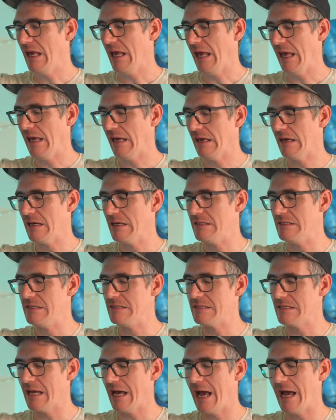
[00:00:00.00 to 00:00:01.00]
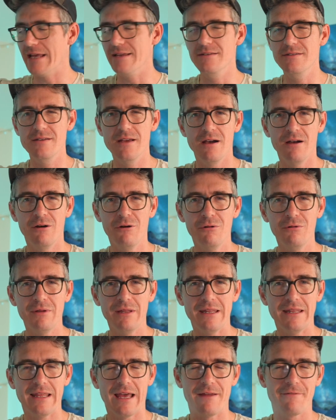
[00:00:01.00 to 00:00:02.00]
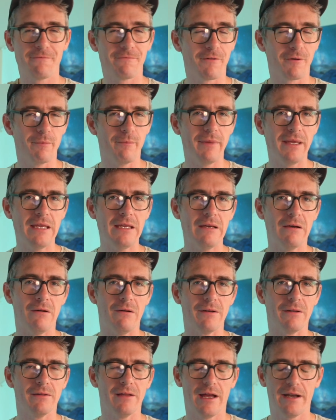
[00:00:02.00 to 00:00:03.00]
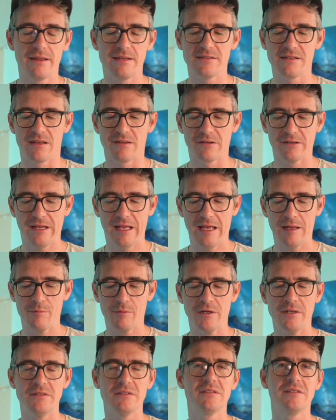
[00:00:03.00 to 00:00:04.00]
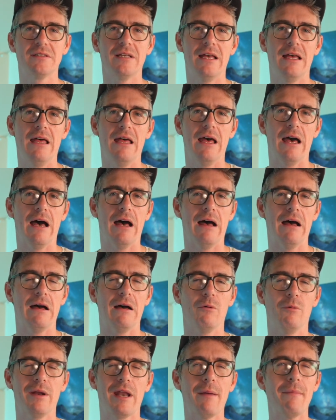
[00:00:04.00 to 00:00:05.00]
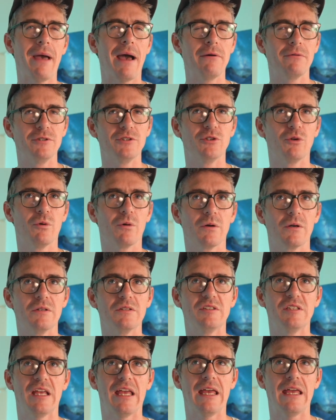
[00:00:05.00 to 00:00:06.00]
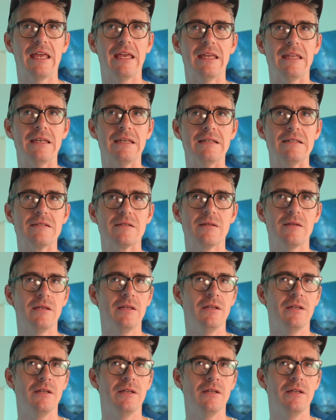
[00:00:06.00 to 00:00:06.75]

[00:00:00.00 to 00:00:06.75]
And I know that for me on a lot of these other cameras, when I'm outdoors and